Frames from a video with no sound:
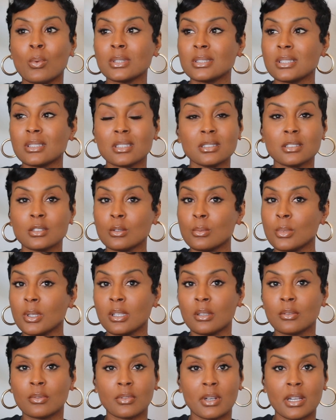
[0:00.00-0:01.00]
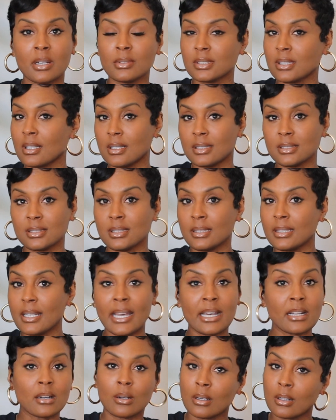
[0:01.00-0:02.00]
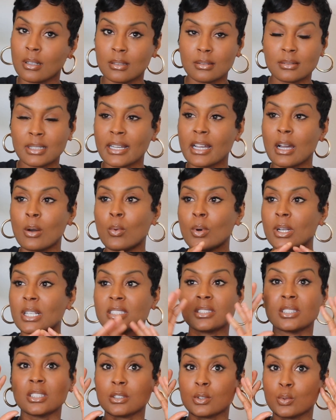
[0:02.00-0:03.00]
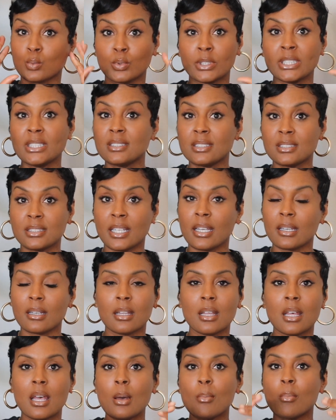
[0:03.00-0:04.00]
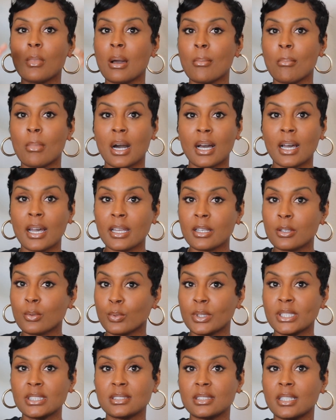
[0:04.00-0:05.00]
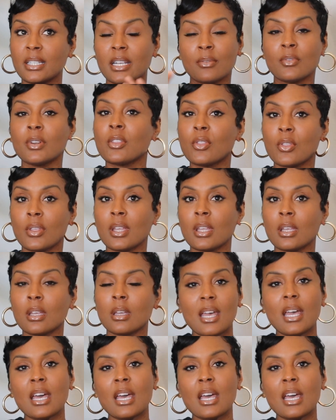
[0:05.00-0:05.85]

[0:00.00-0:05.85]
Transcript: wasn't consuming fragrance content at all. Like, I wanted to just reset my mind, reset everything.